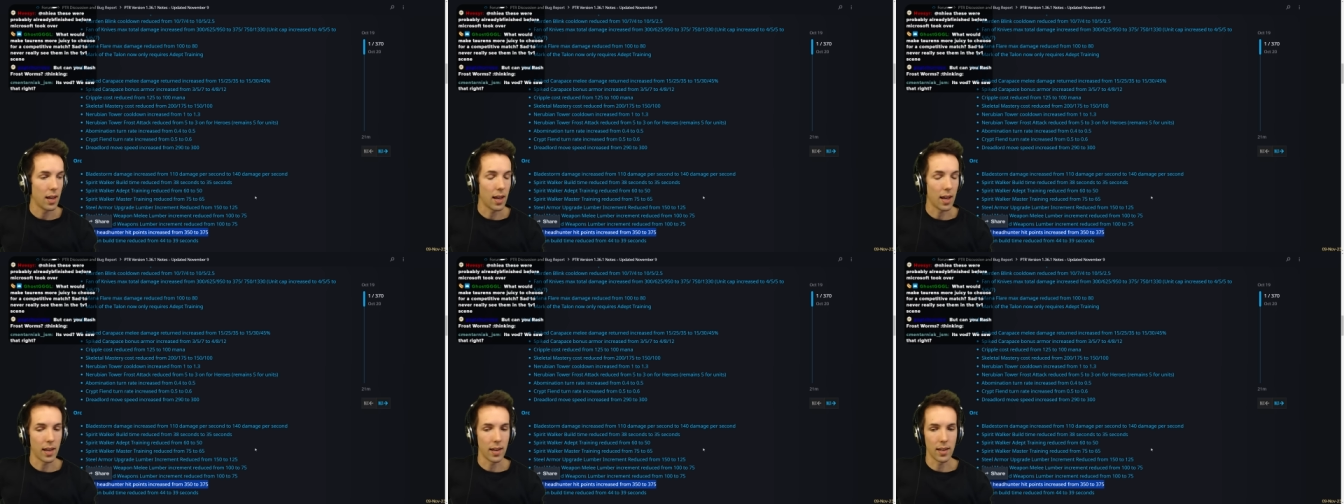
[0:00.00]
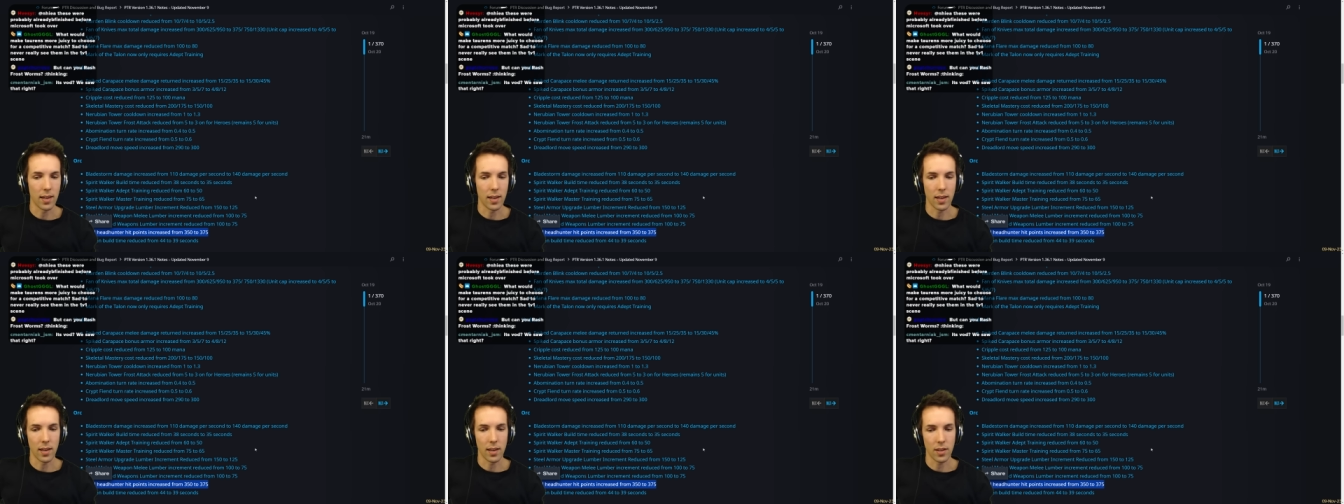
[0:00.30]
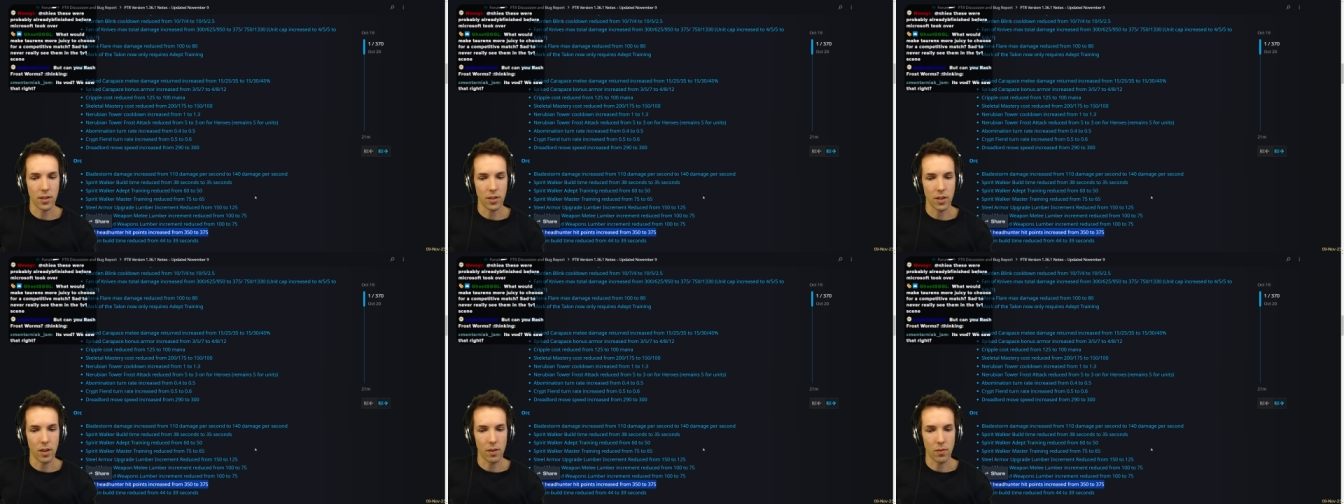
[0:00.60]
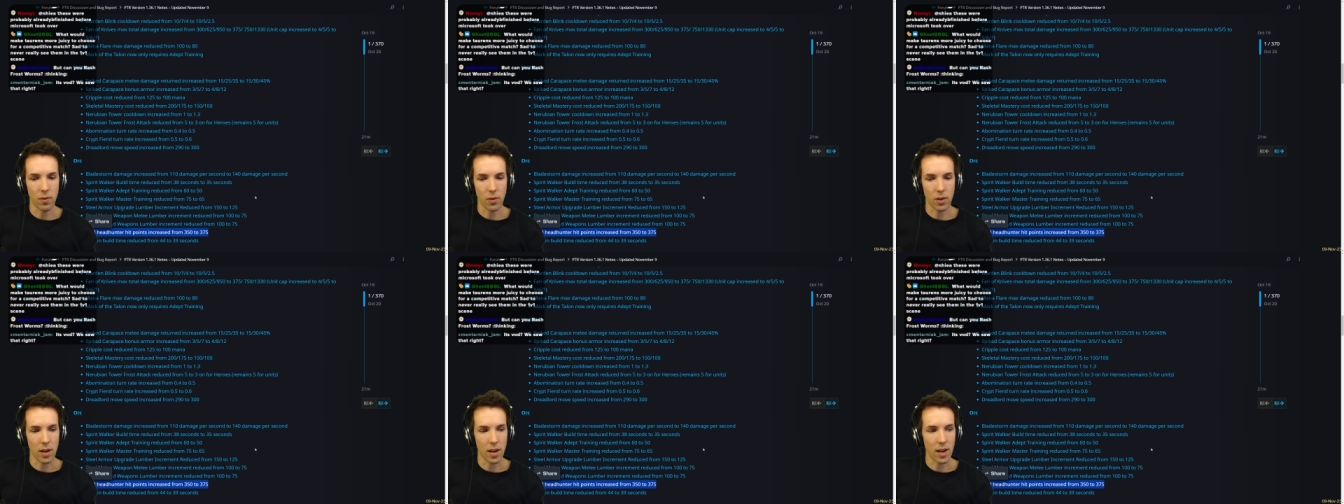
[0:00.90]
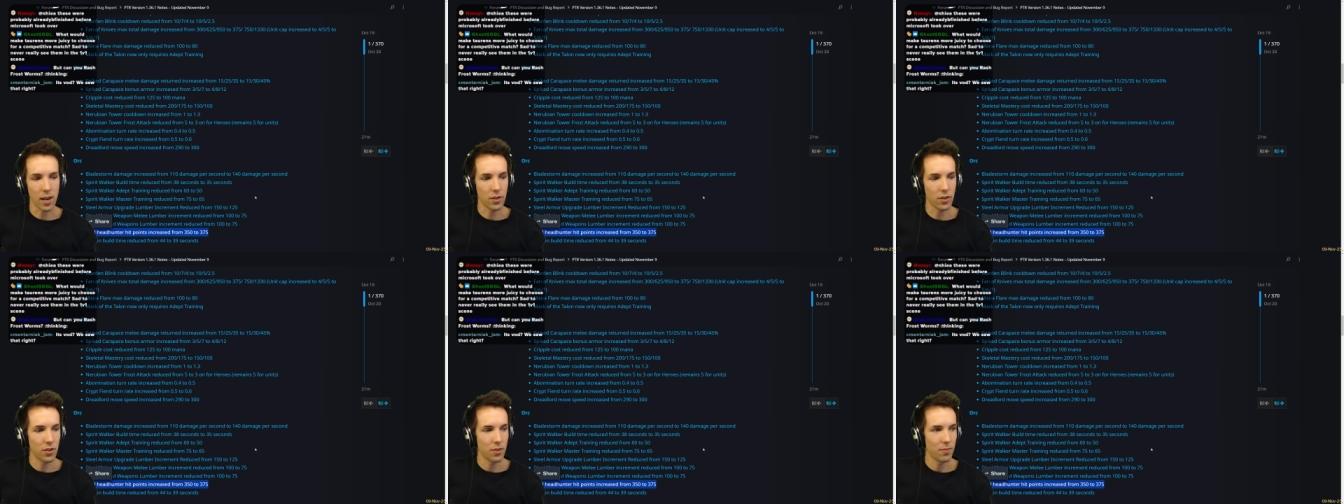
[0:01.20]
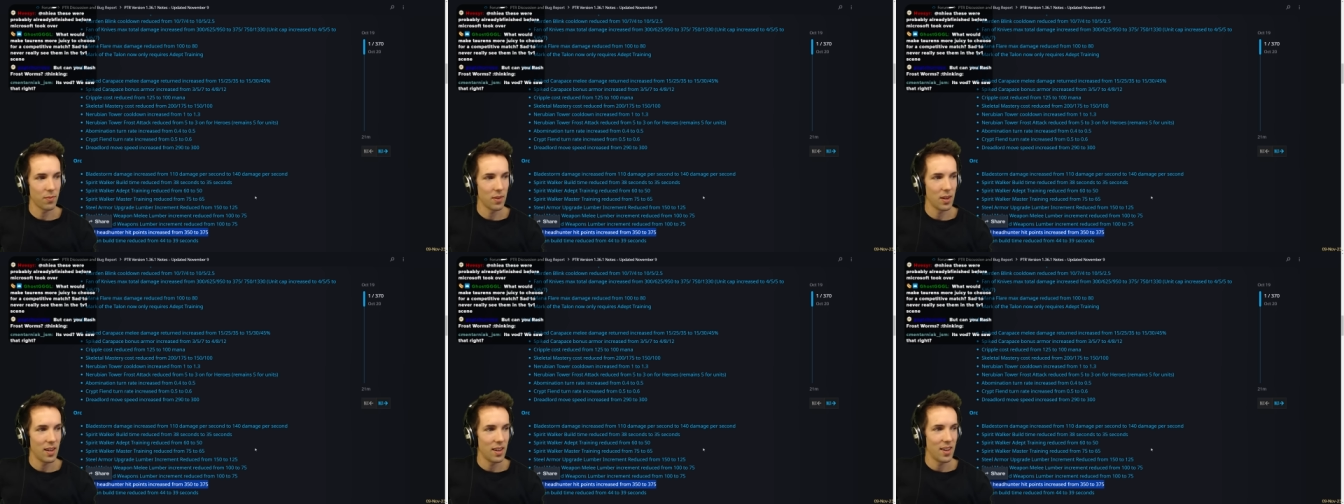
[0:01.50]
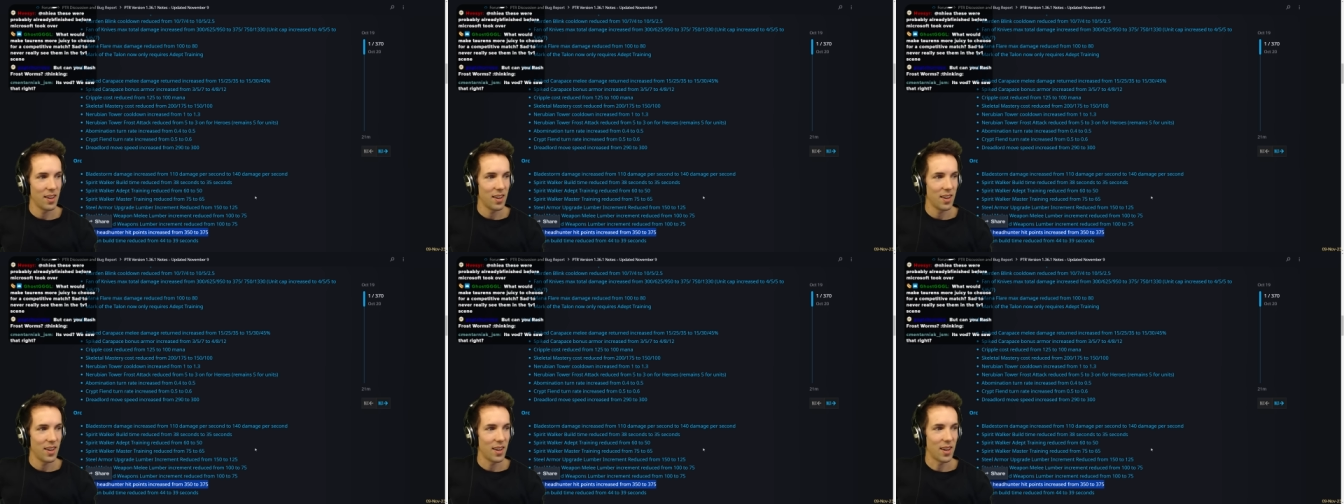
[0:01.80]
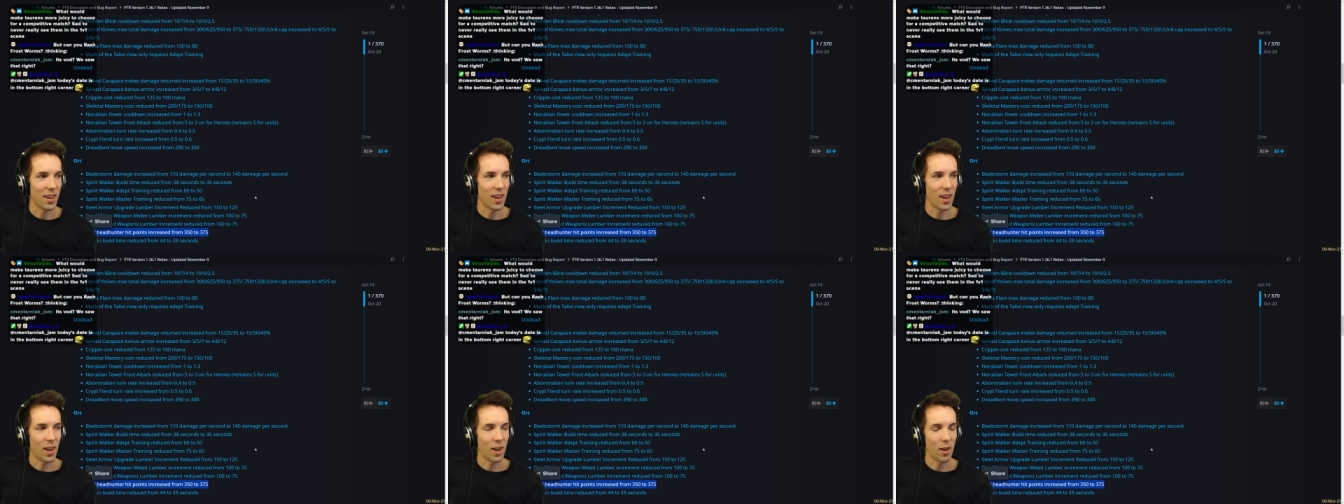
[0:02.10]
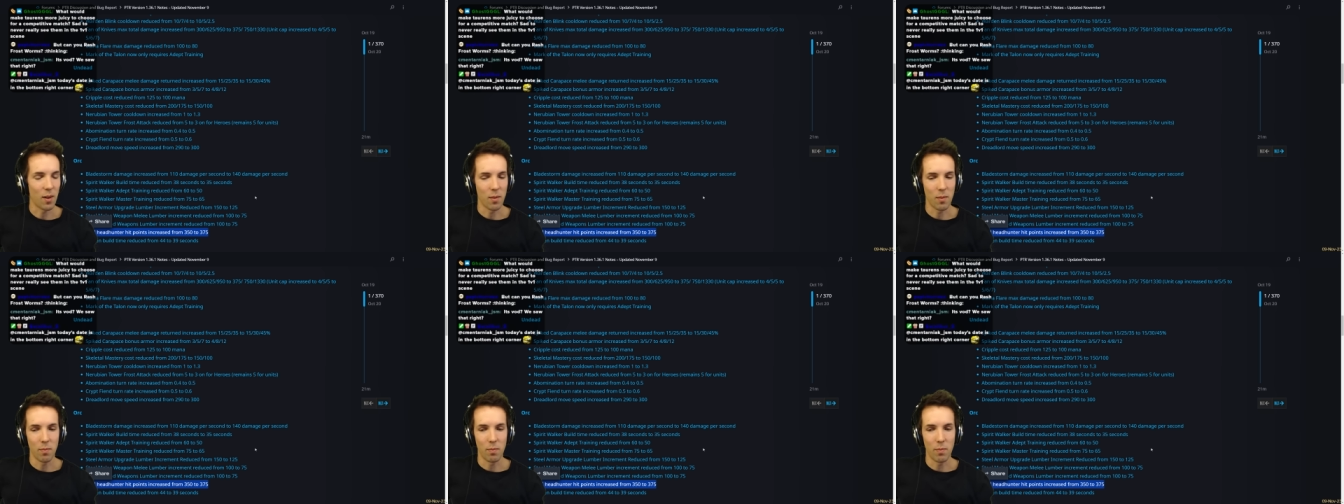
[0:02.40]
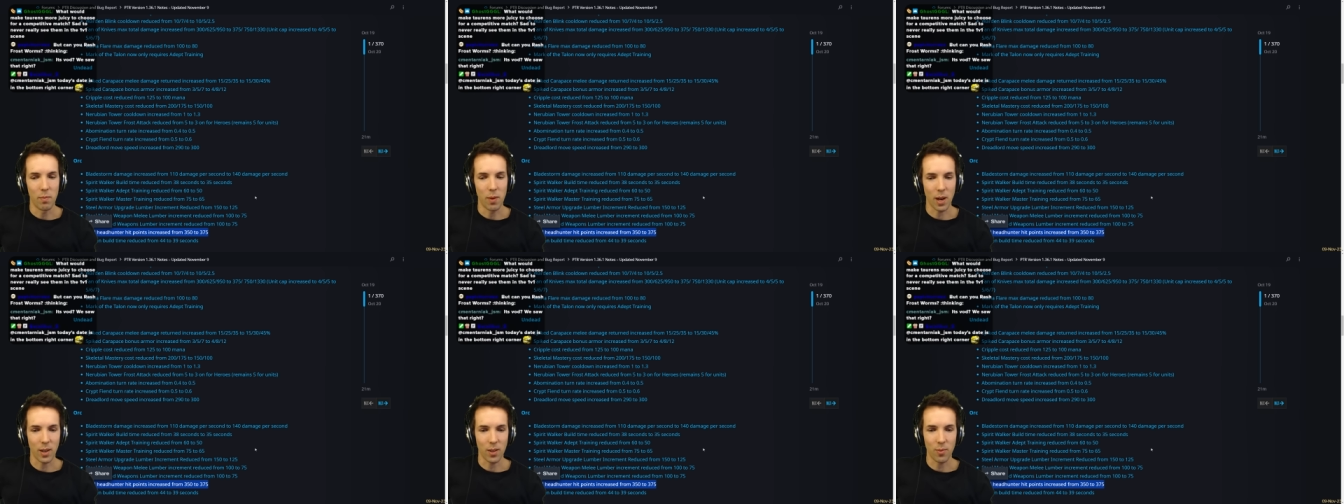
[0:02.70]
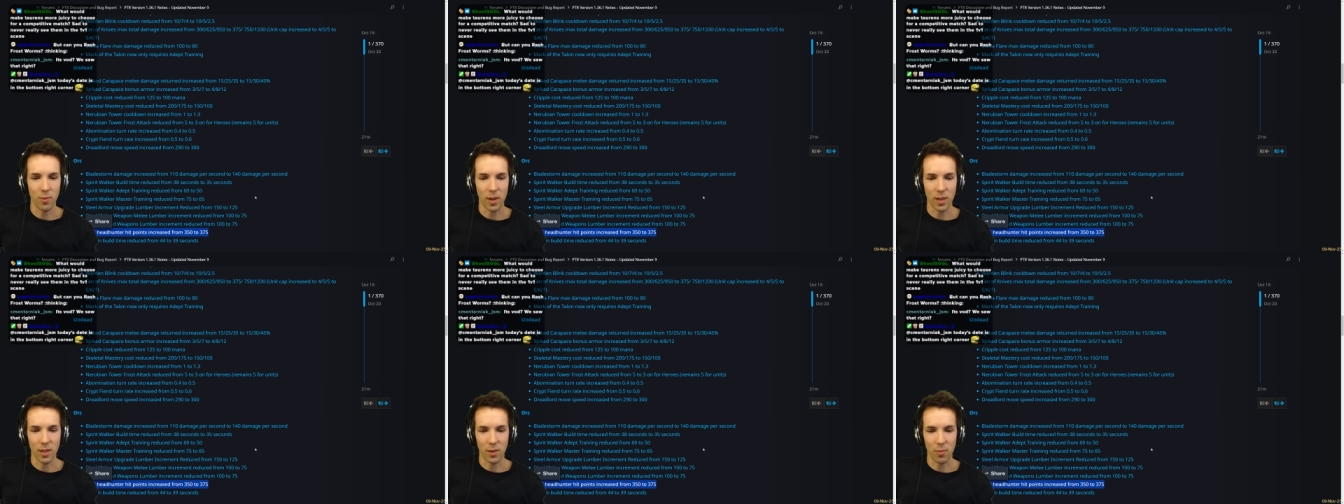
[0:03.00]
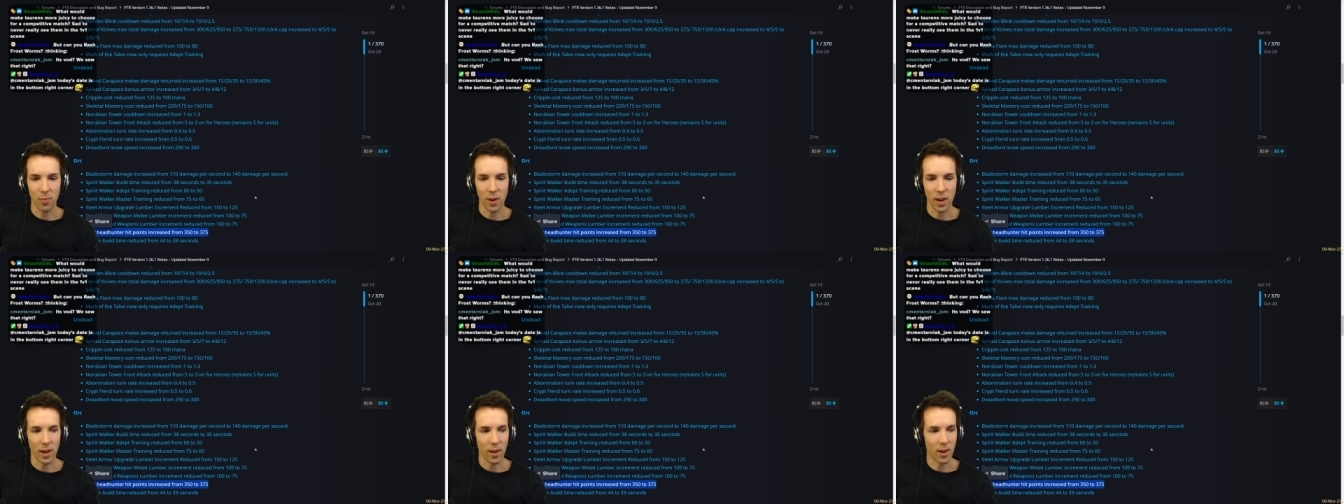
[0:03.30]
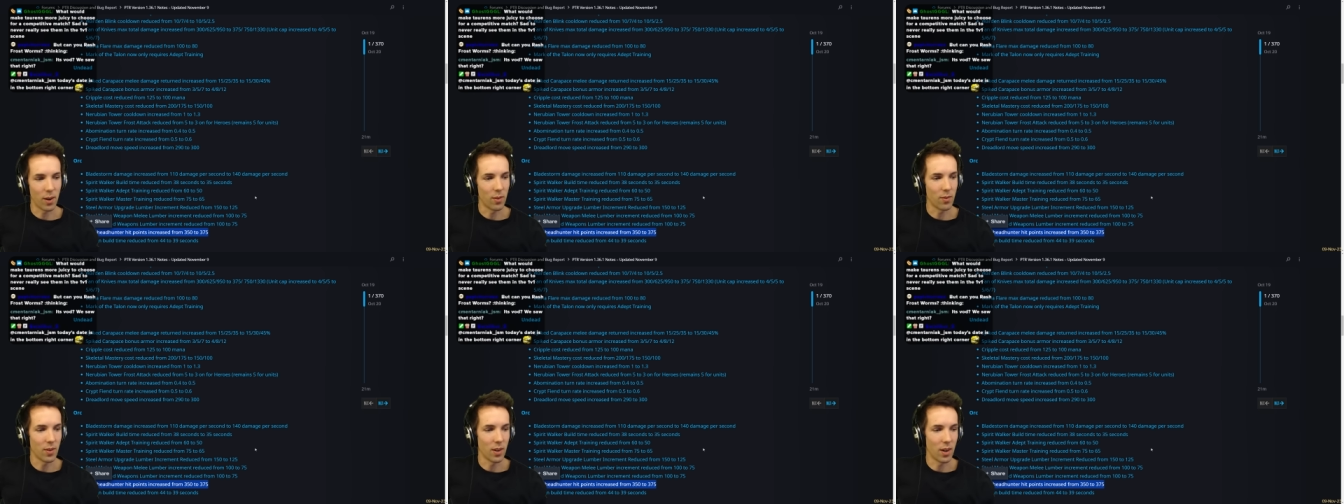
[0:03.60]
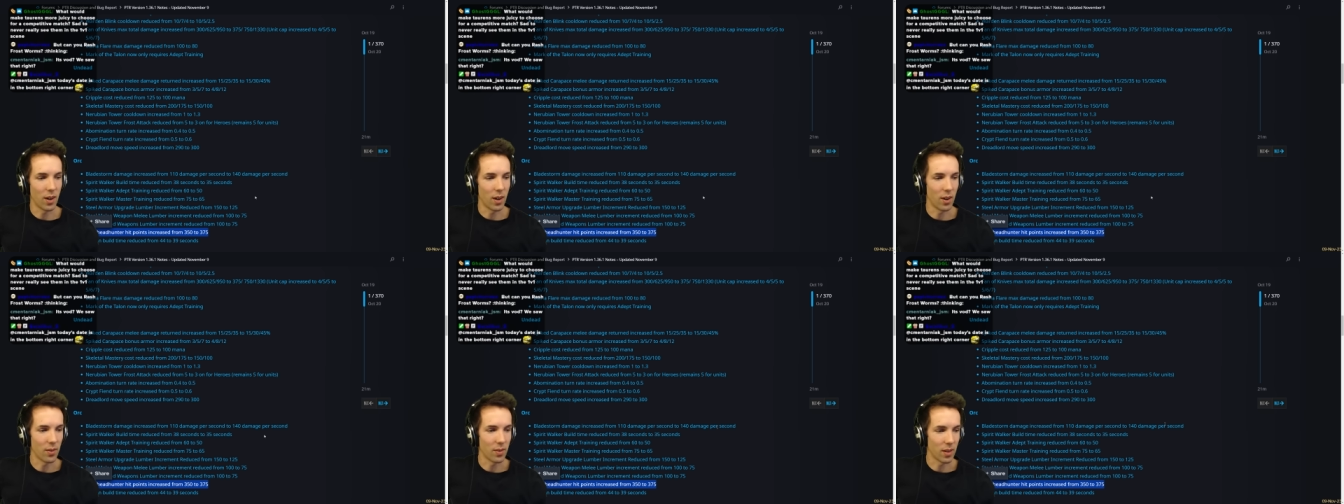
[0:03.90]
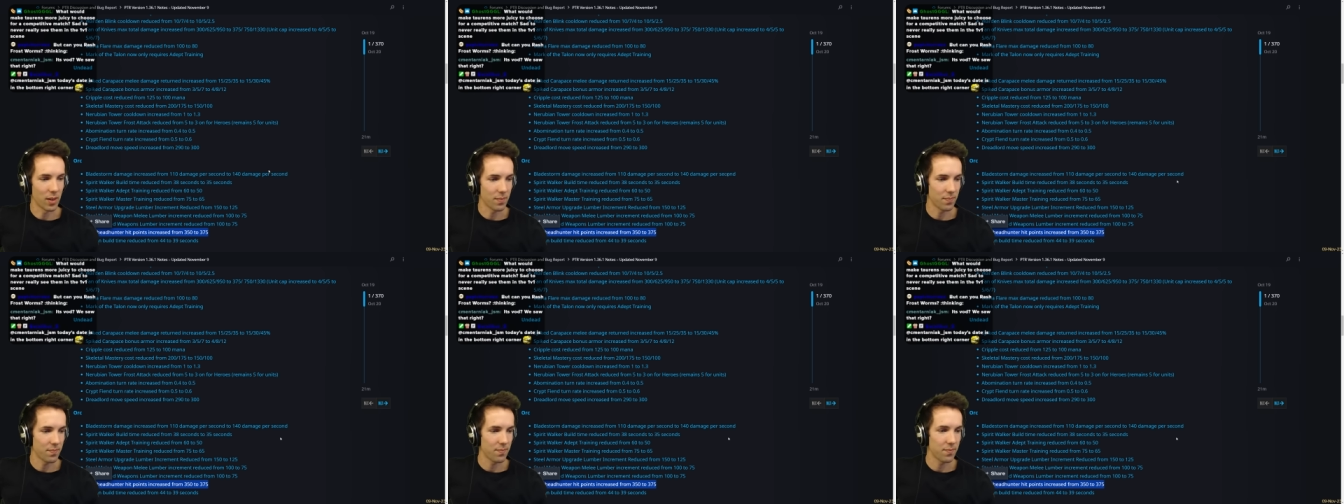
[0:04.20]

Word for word: And uh, Save Orcas uh, begged me to play it over and over.